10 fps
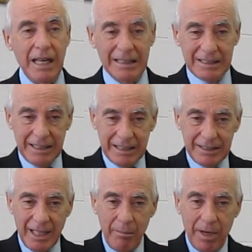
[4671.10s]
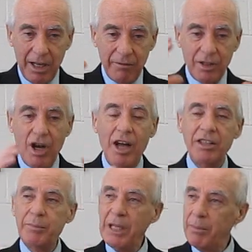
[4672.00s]
It's the assembly of
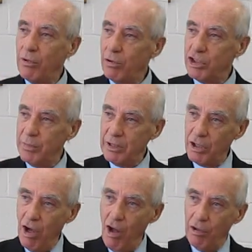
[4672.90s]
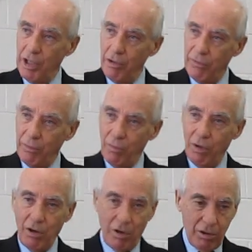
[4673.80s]
God's people, those who have been called out of the
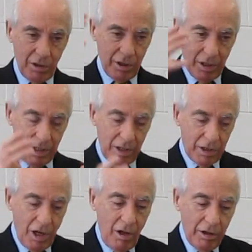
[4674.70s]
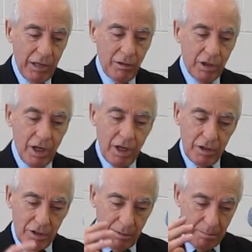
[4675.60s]
world, called out
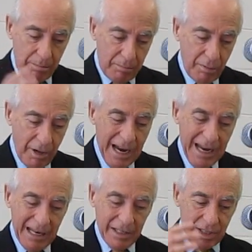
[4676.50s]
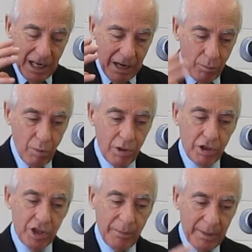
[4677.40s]
to praise and
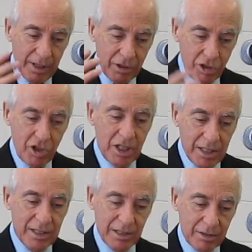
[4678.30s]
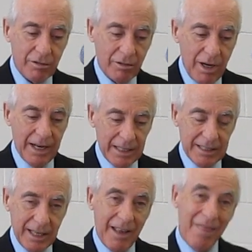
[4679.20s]
worship Jesus
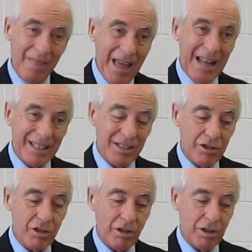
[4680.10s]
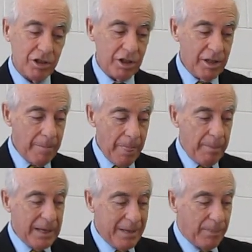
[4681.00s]
Christ. That's the church, the
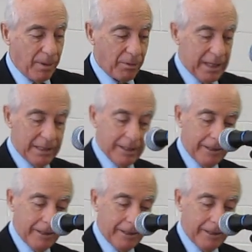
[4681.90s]
people right